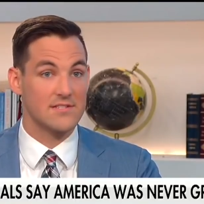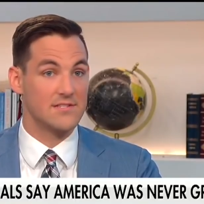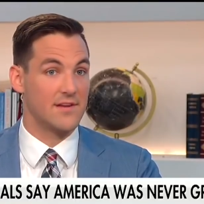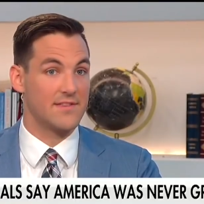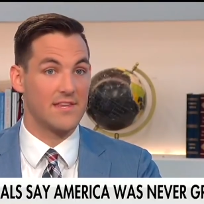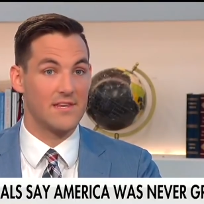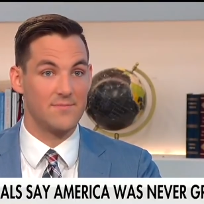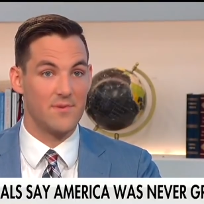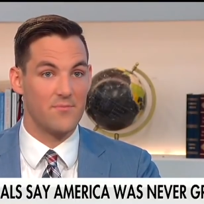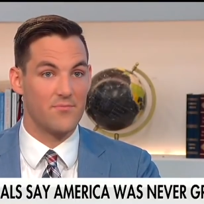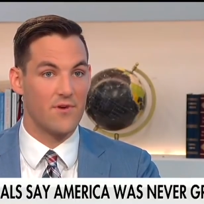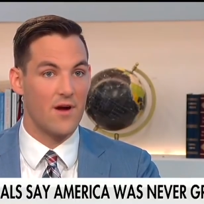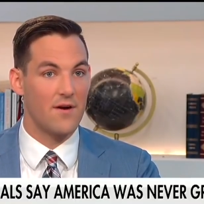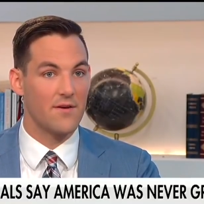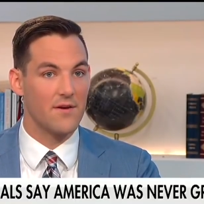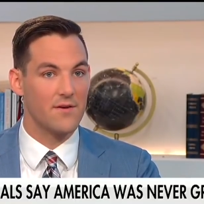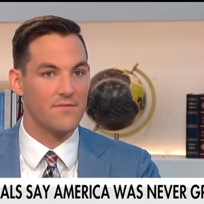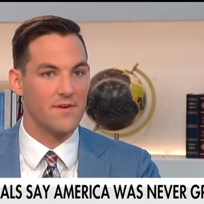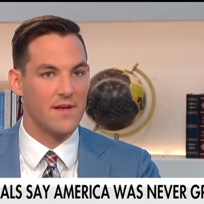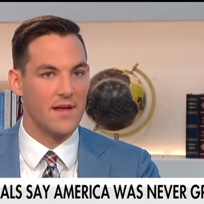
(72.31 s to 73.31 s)
is nothing to be
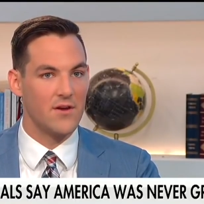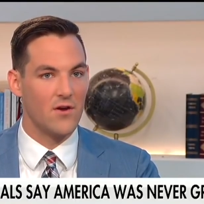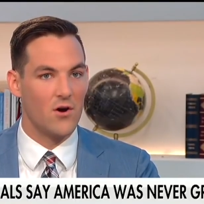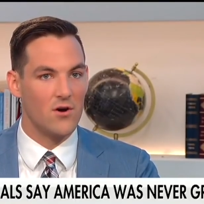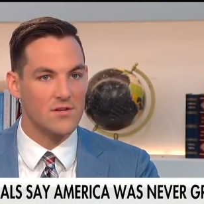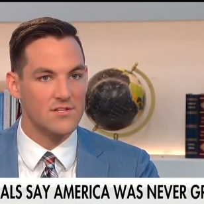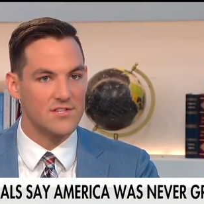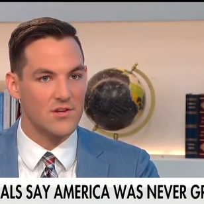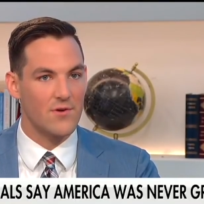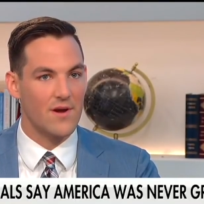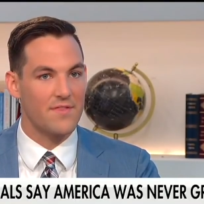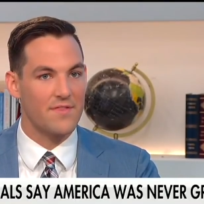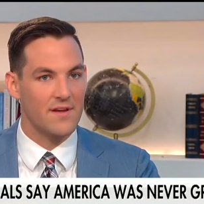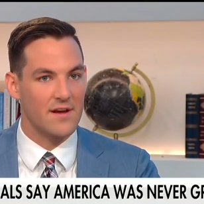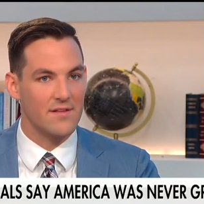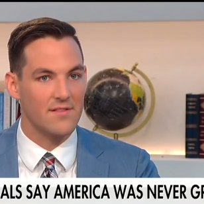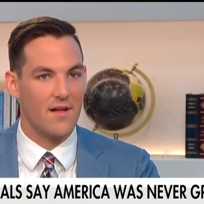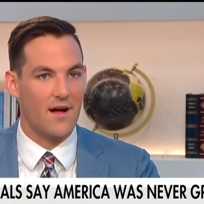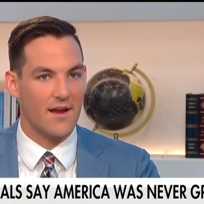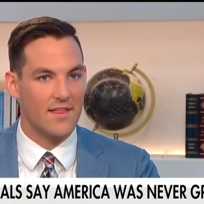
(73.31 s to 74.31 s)
proud of. And also, I
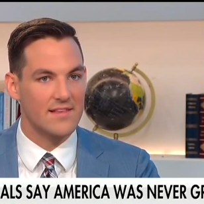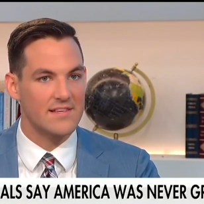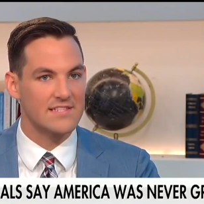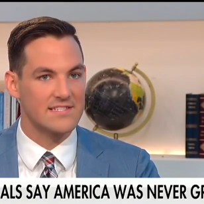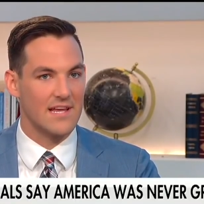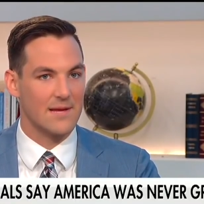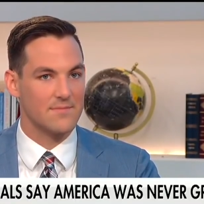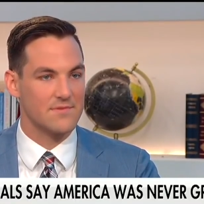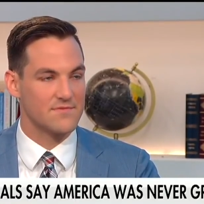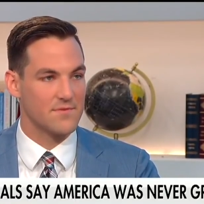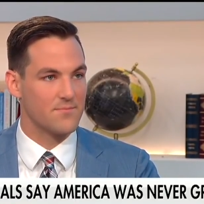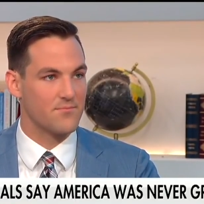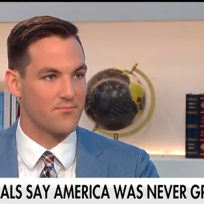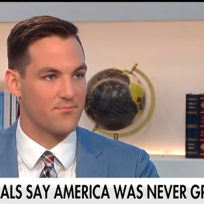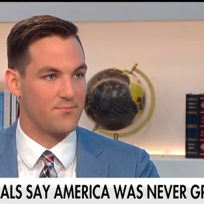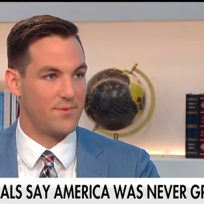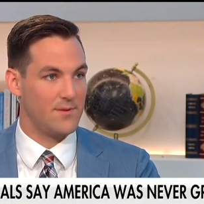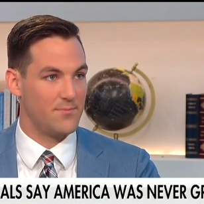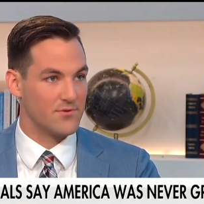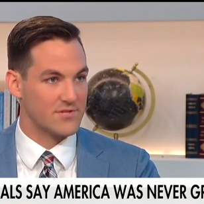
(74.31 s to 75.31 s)
think a lot of this stems from
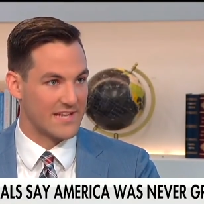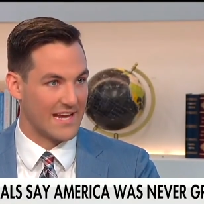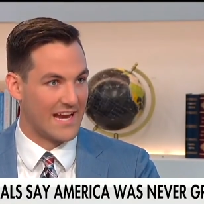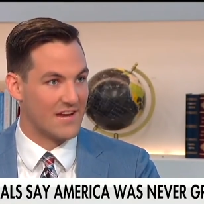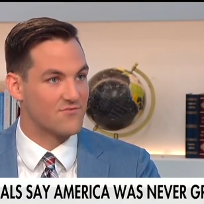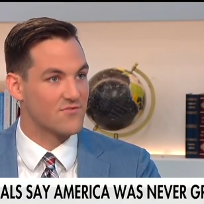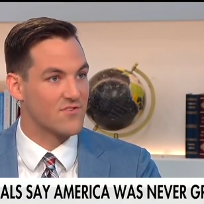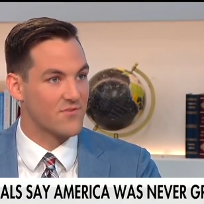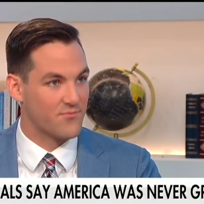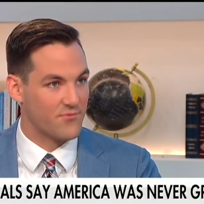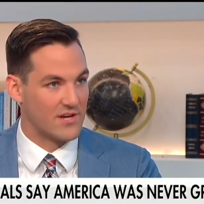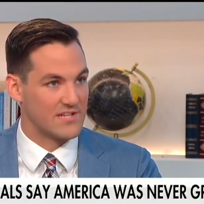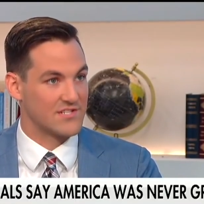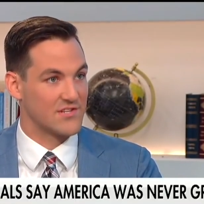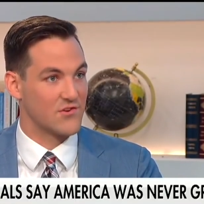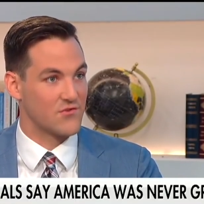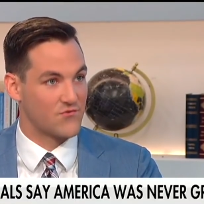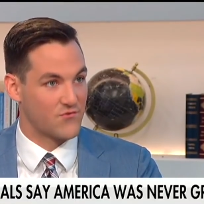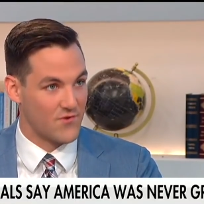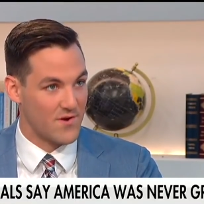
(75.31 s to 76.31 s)
people's hatred of
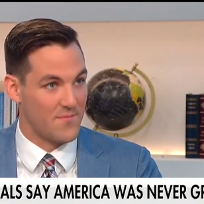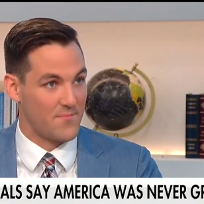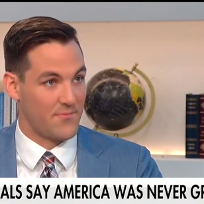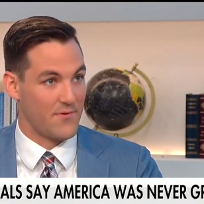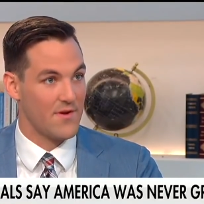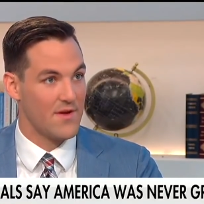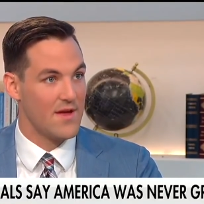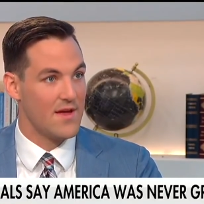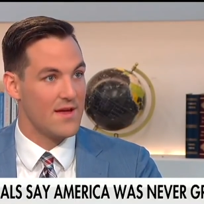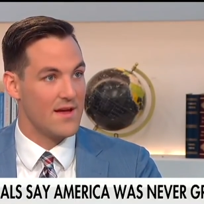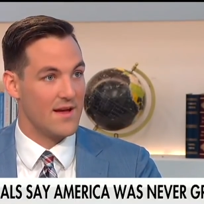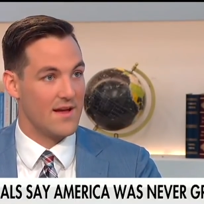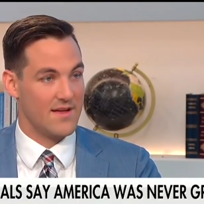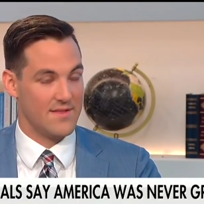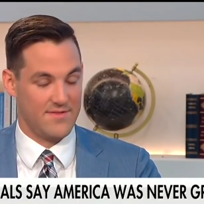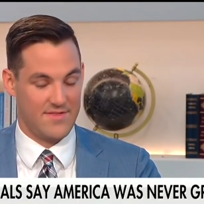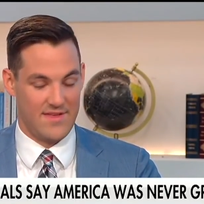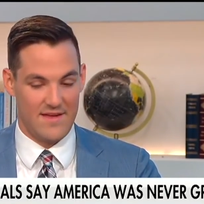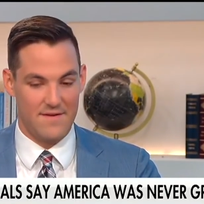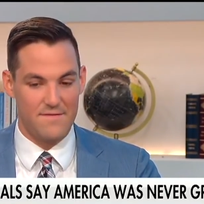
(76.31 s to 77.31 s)
President Trump.
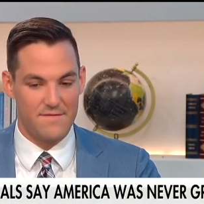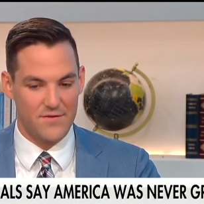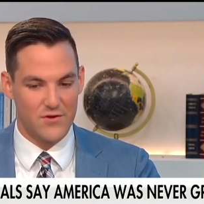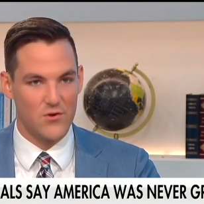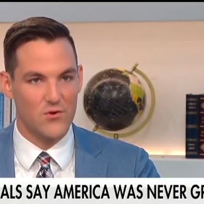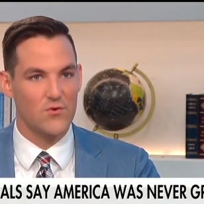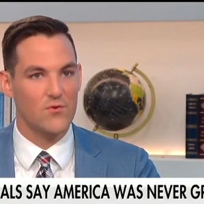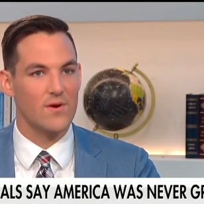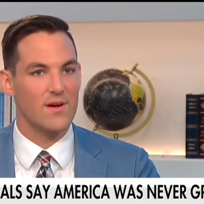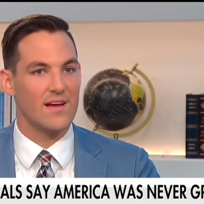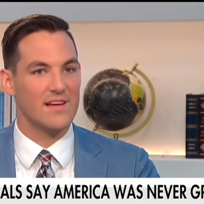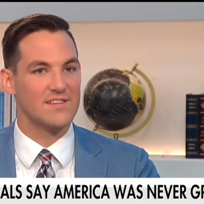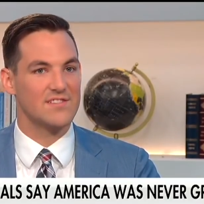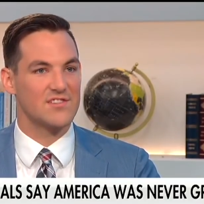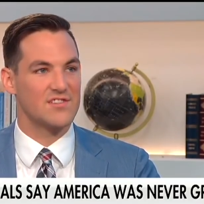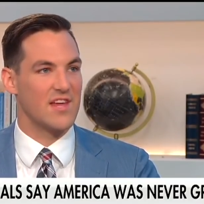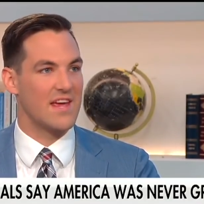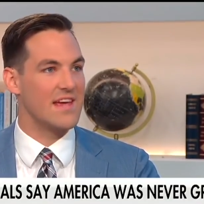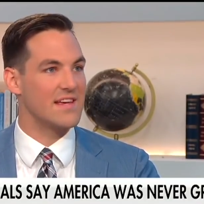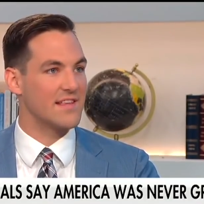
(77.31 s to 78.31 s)
Mm-hmm. They view as
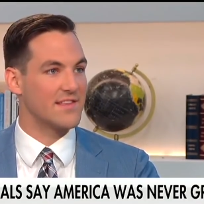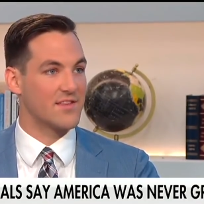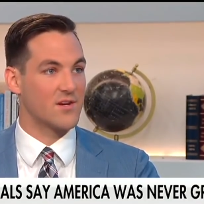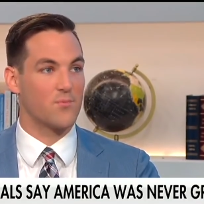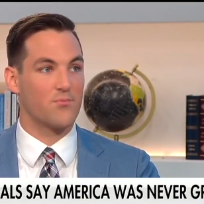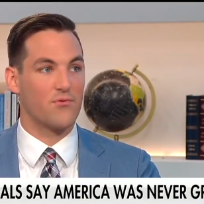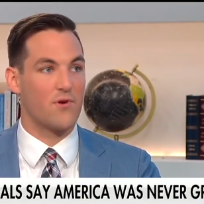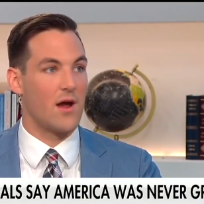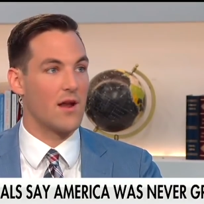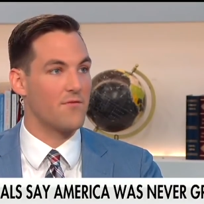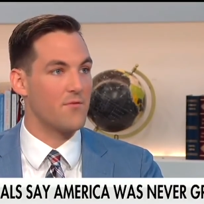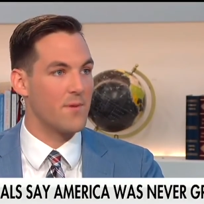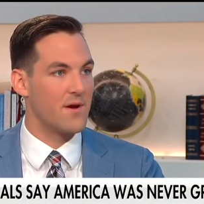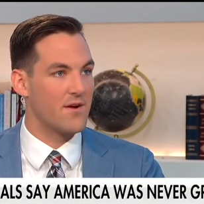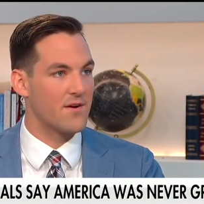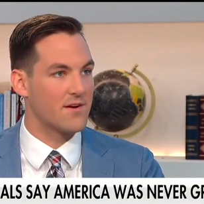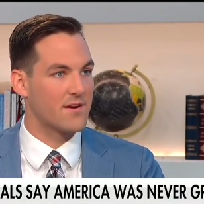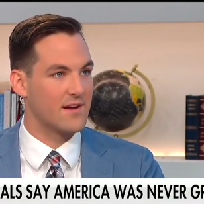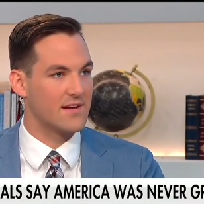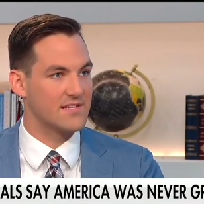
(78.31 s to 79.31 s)
saying that they're proud of
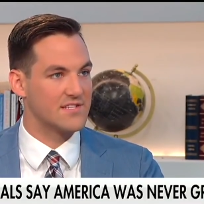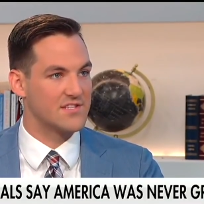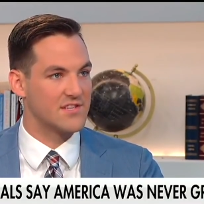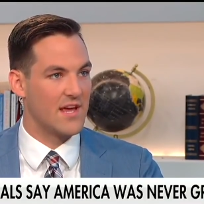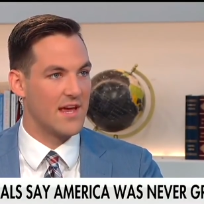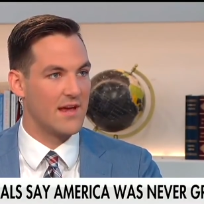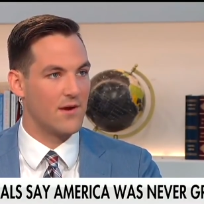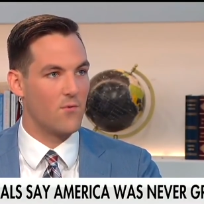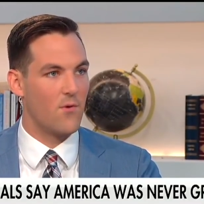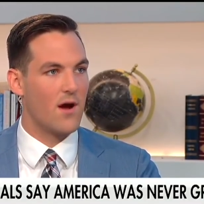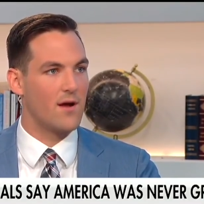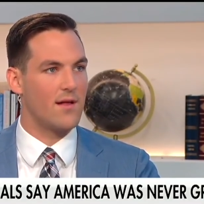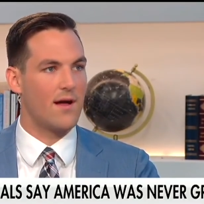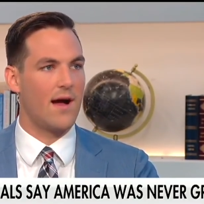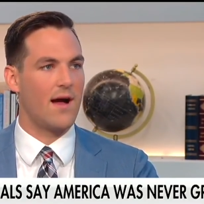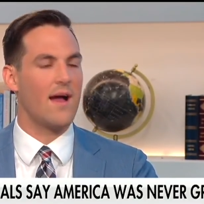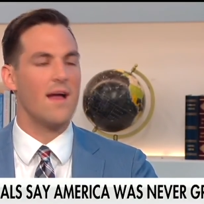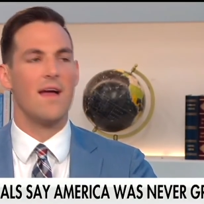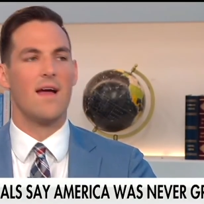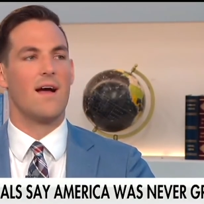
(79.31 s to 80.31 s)
America as saying,
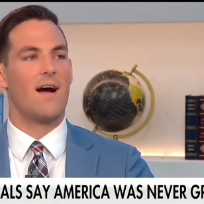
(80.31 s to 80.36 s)
well,